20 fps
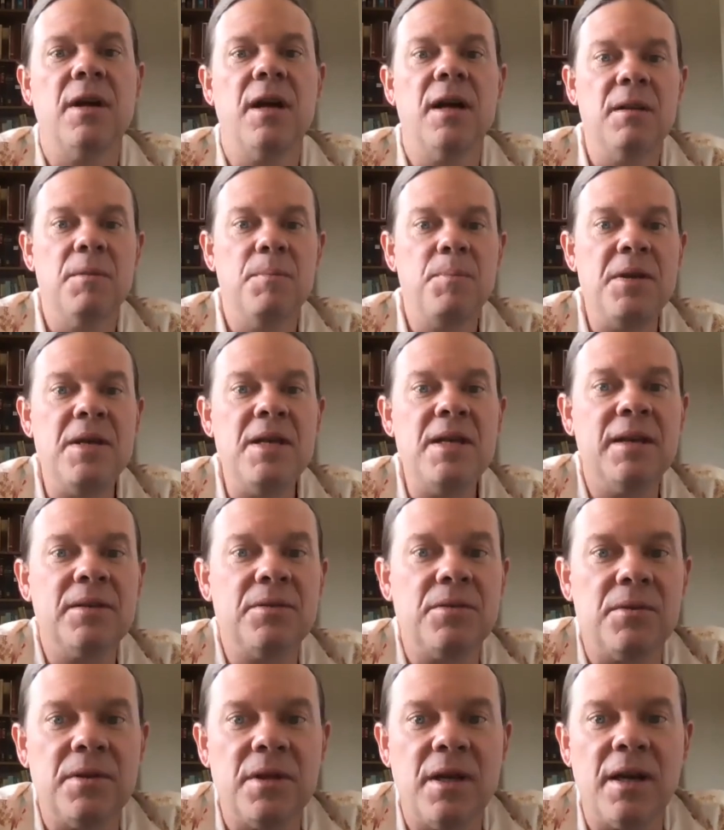Al Pi
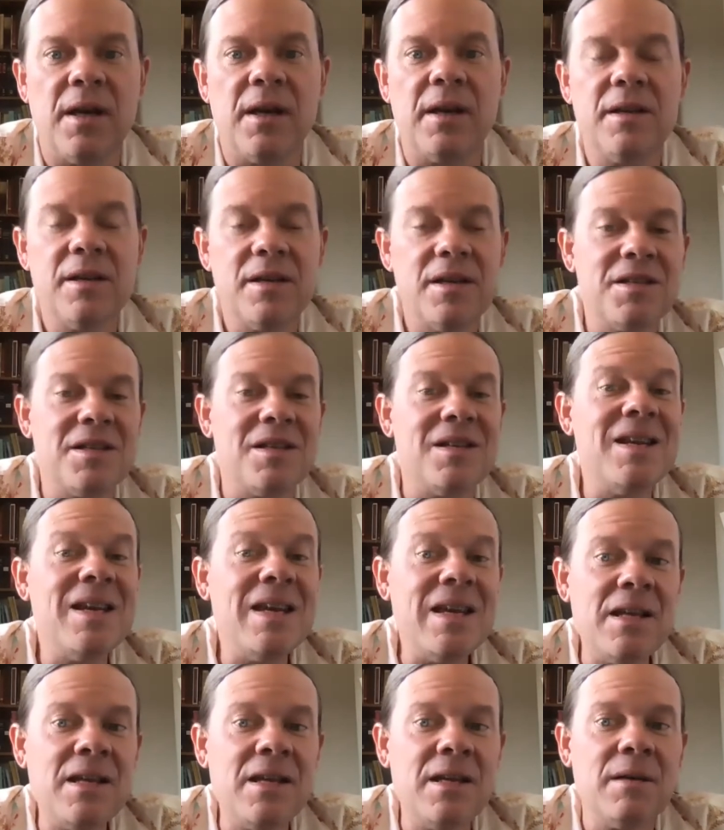Adonai is an
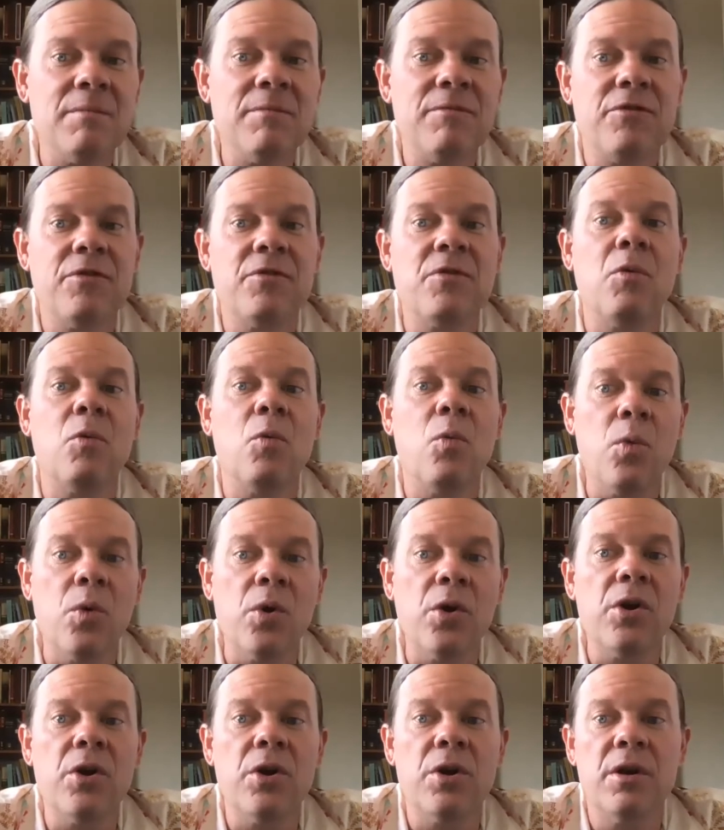idiom for the
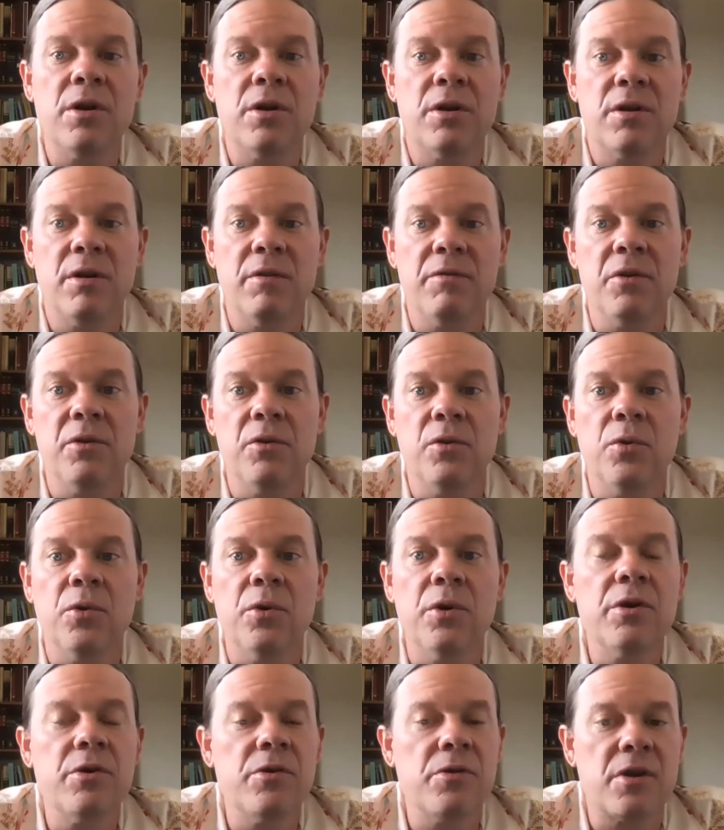word of the
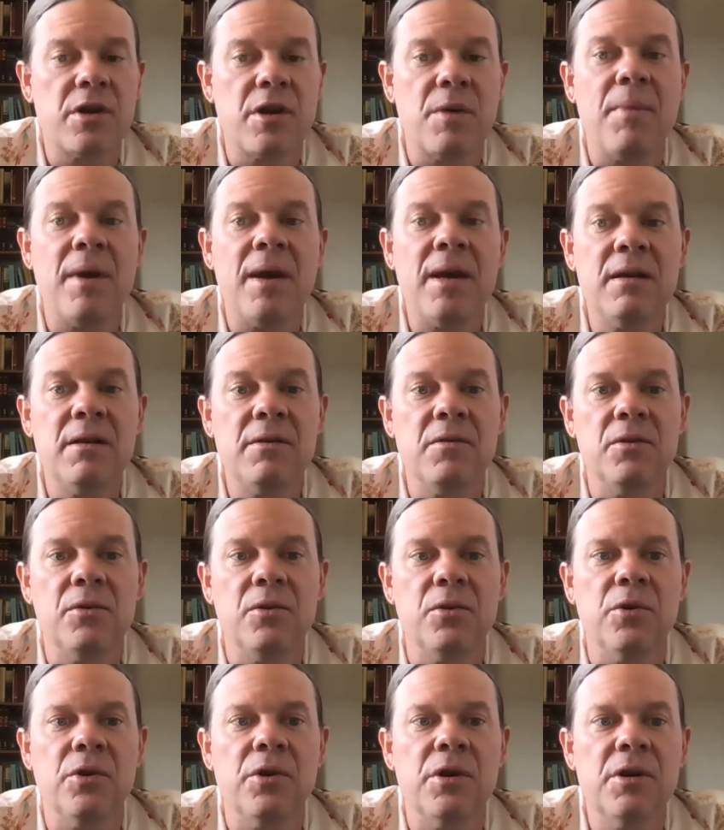Lord or the command of the
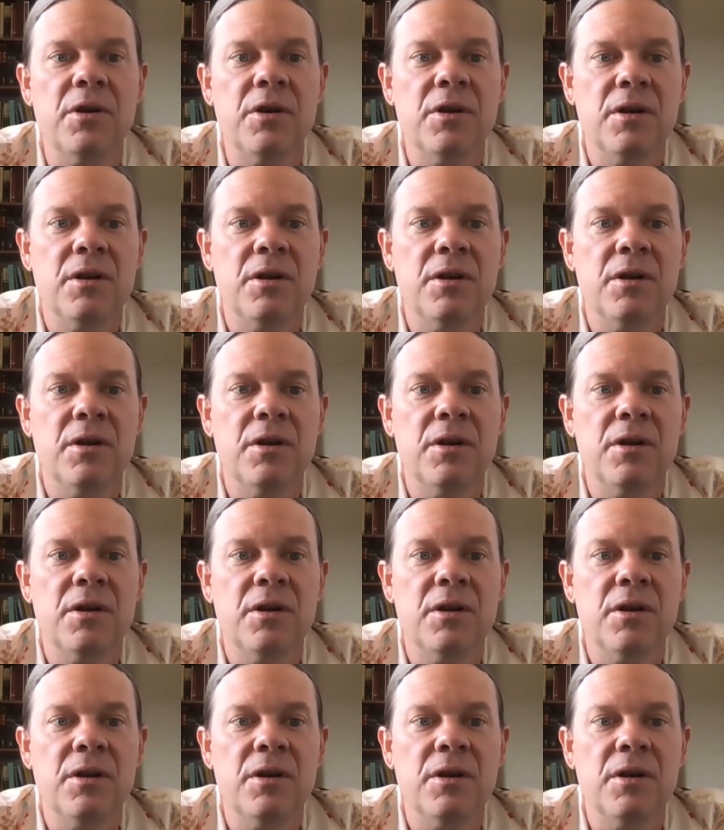Lord.